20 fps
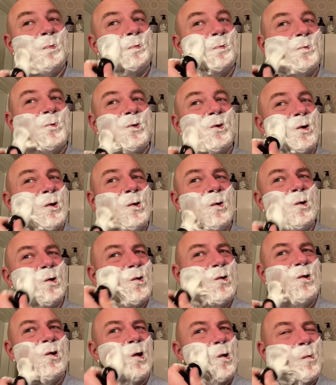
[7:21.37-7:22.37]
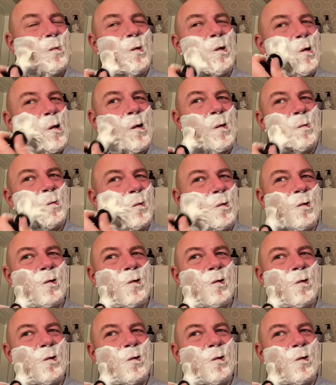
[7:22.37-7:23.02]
Slowly shaping up to